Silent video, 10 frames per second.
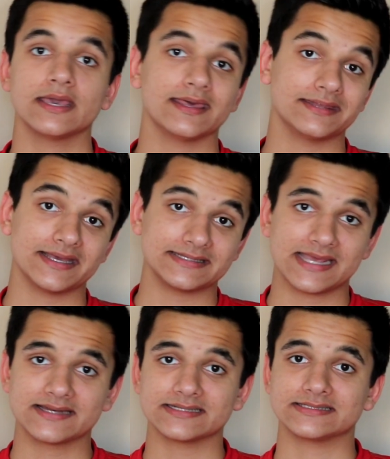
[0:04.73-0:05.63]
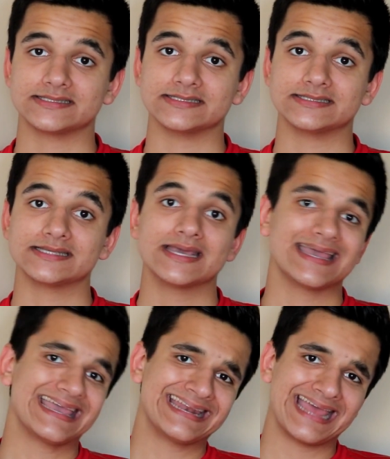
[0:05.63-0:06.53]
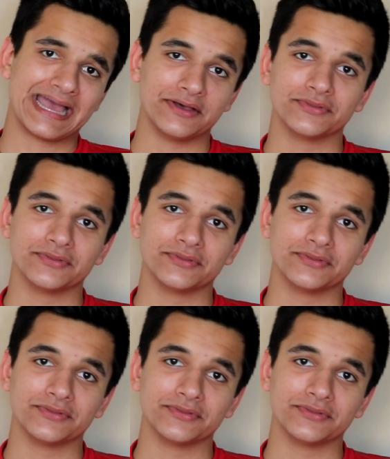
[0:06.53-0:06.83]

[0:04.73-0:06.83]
and the attendances and how